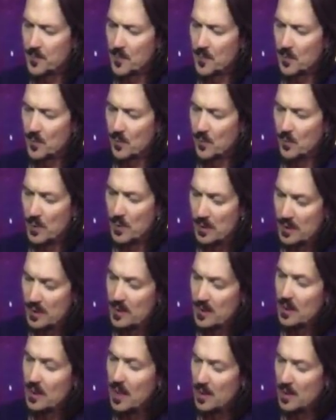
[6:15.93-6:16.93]
really
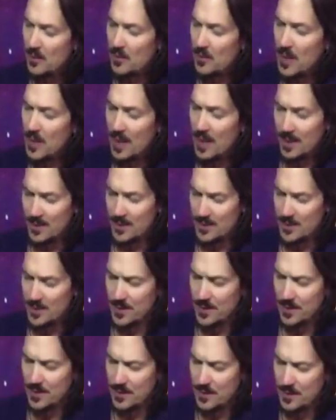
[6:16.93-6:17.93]
got it
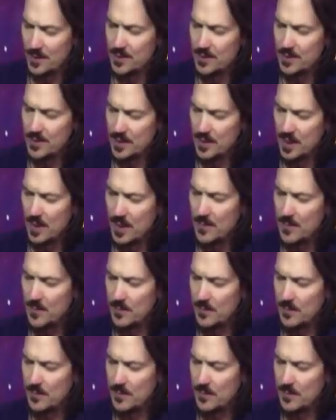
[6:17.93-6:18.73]
right this time.